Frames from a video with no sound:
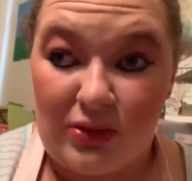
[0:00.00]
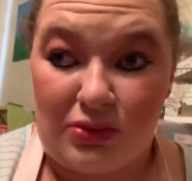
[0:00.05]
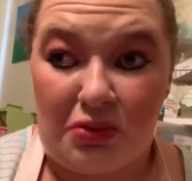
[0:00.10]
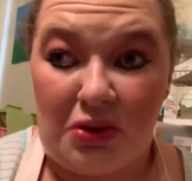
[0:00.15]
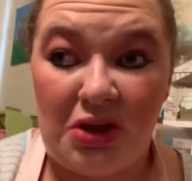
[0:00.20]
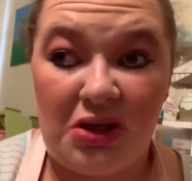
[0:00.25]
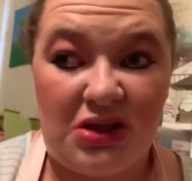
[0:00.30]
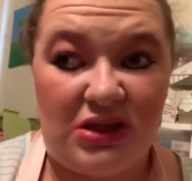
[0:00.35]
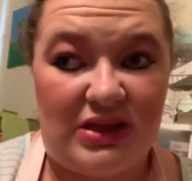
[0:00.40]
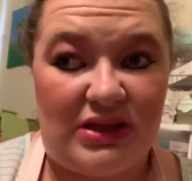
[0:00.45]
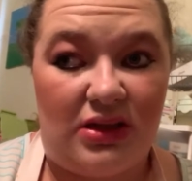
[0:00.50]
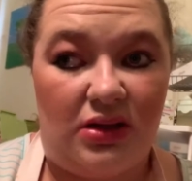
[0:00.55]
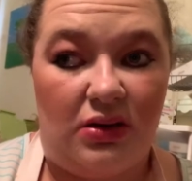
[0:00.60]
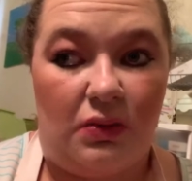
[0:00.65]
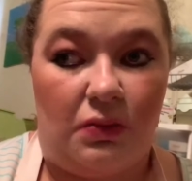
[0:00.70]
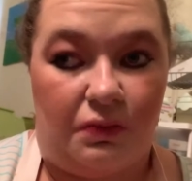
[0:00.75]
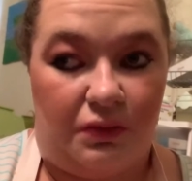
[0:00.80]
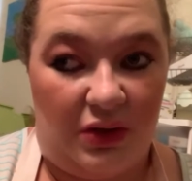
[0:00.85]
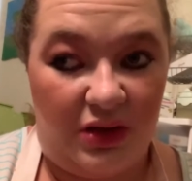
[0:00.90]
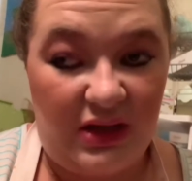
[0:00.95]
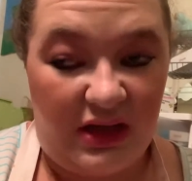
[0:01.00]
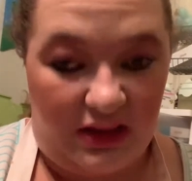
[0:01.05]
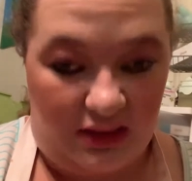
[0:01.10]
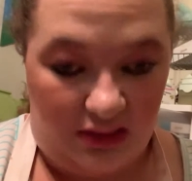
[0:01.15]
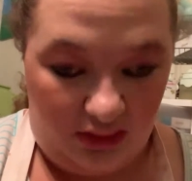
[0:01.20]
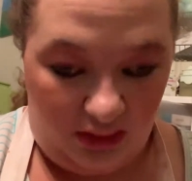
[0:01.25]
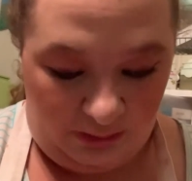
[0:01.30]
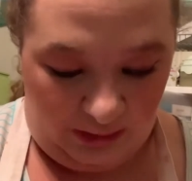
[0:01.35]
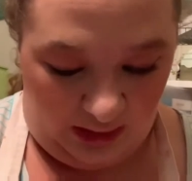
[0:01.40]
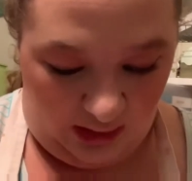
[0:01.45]
works really
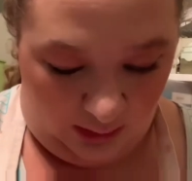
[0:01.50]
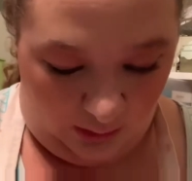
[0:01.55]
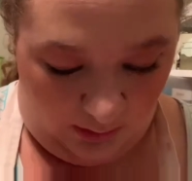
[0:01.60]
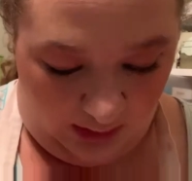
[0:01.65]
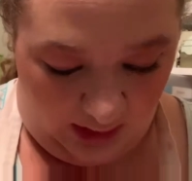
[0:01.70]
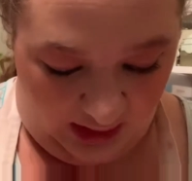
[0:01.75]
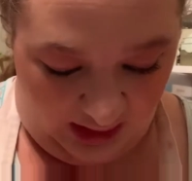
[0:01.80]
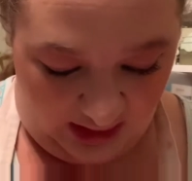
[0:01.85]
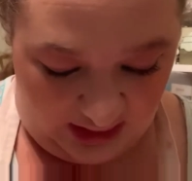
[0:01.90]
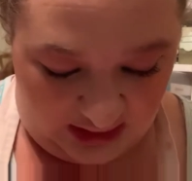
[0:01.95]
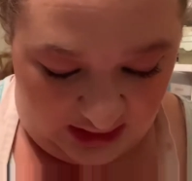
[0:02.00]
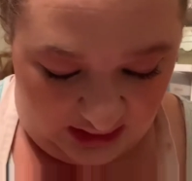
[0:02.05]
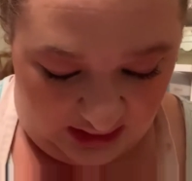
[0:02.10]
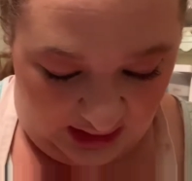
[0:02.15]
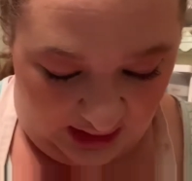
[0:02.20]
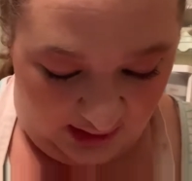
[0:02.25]
good, by the way, actually.